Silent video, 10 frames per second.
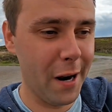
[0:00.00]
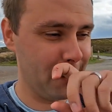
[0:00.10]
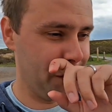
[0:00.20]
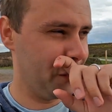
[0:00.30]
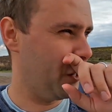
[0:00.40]
I
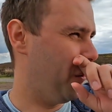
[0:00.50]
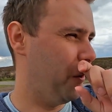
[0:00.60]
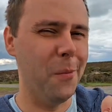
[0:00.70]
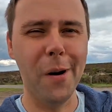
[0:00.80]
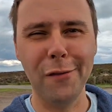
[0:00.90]
actually show
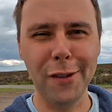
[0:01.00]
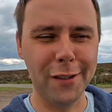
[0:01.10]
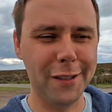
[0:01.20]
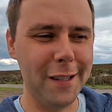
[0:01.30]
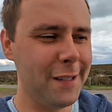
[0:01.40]
you what I've
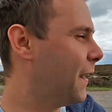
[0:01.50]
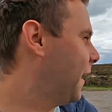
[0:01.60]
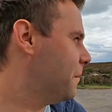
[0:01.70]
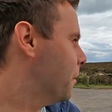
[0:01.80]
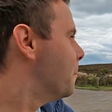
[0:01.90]
done to this
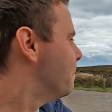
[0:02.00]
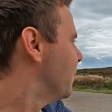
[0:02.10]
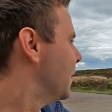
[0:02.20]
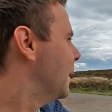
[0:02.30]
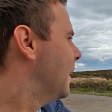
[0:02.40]
table,
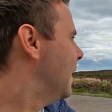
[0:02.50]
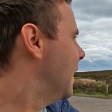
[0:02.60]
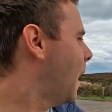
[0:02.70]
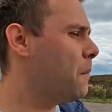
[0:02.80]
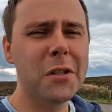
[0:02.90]

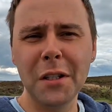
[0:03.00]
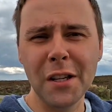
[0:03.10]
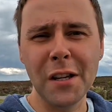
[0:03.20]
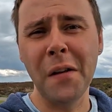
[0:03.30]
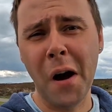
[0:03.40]
I'm just going
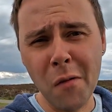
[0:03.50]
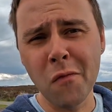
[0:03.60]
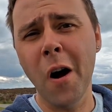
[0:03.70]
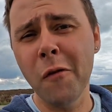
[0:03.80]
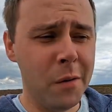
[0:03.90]
to say that
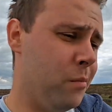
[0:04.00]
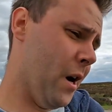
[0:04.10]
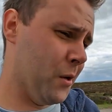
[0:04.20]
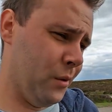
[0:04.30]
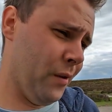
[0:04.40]
I'm rather
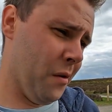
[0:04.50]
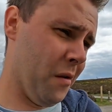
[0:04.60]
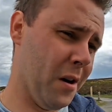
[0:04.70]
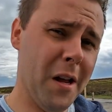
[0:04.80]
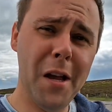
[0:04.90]
impressed with it, all
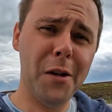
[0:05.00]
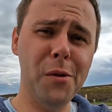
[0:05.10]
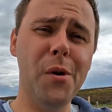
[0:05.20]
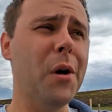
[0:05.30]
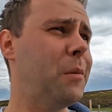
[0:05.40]
right?
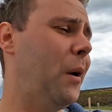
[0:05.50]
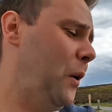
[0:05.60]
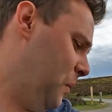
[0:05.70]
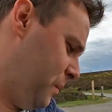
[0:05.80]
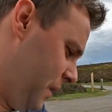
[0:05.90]
You guys might
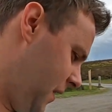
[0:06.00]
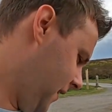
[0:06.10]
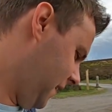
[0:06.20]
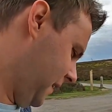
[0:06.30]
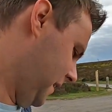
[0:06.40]
not be,
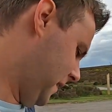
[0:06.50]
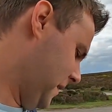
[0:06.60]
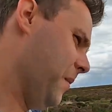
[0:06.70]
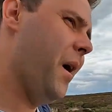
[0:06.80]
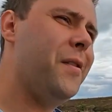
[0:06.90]

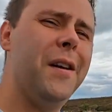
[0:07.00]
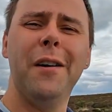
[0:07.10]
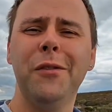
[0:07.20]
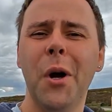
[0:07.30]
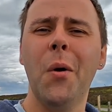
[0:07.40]
but I
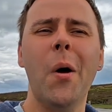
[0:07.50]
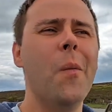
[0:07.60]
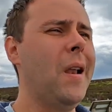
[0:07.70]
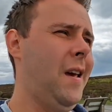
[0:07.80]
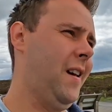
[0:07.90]
think I've done quite
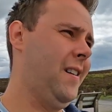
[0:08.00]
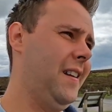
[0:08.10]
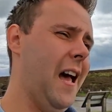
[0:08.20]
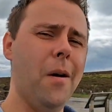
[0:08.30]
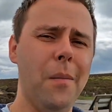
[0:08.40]
well here.
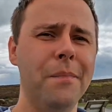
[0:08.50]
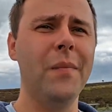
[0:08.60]
Now,